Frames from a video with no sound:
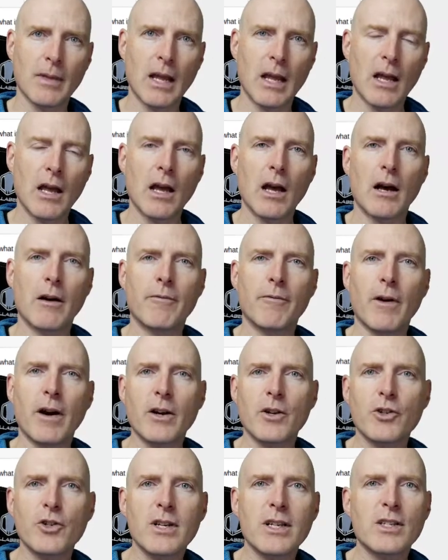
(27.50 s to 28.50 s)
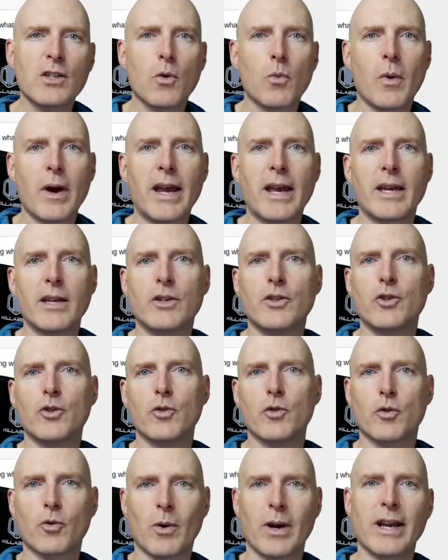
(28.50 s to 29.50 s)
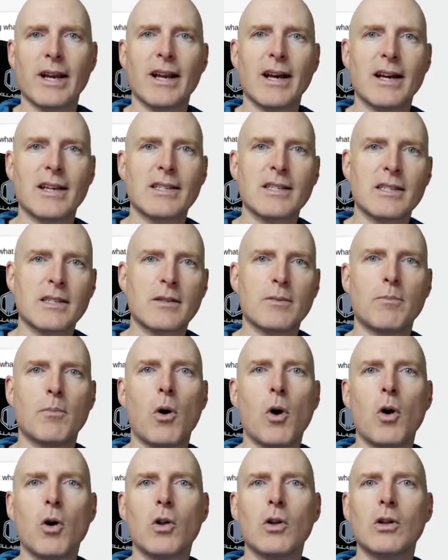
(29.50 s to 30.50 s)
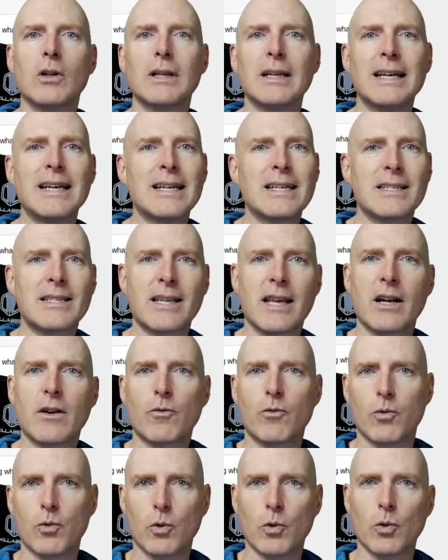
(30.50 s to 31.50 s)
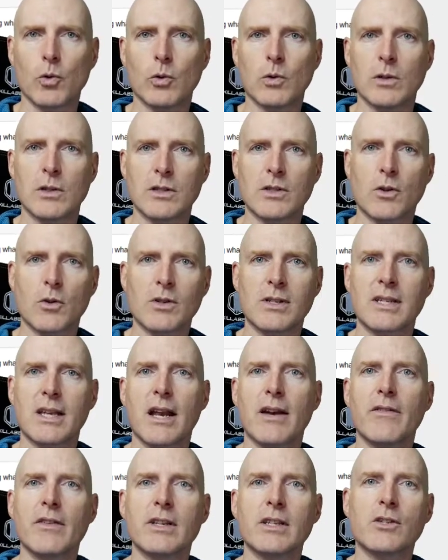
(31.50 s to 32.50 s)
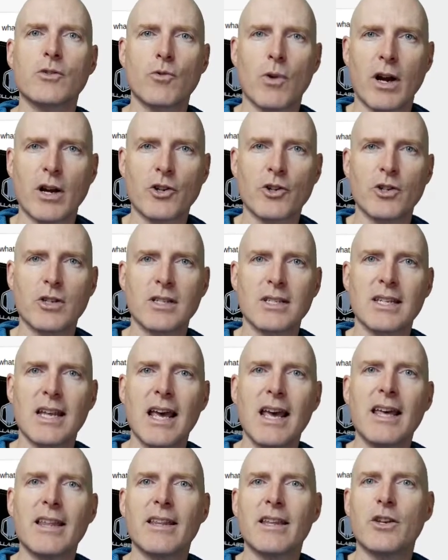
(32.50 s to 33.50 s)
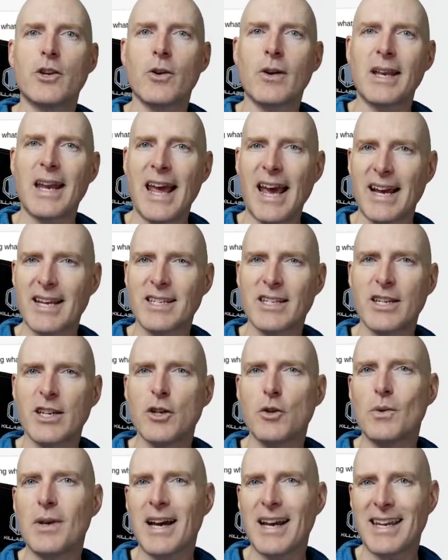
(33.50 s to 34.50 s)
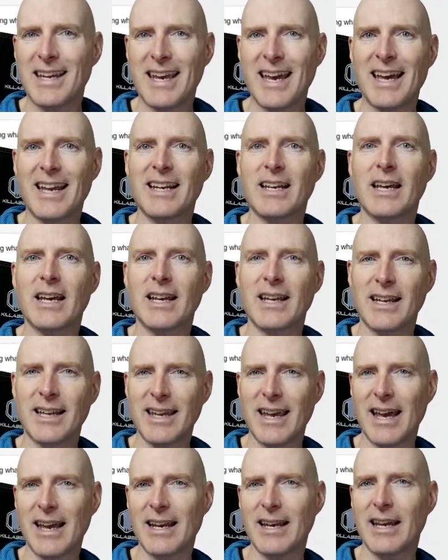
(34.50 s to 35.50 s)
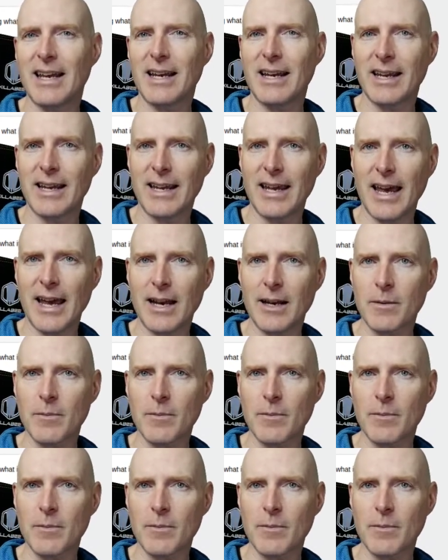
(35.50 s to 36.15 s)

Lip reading: A function is a way to create a small set of rules or set of instructions that you can execute again and again and again.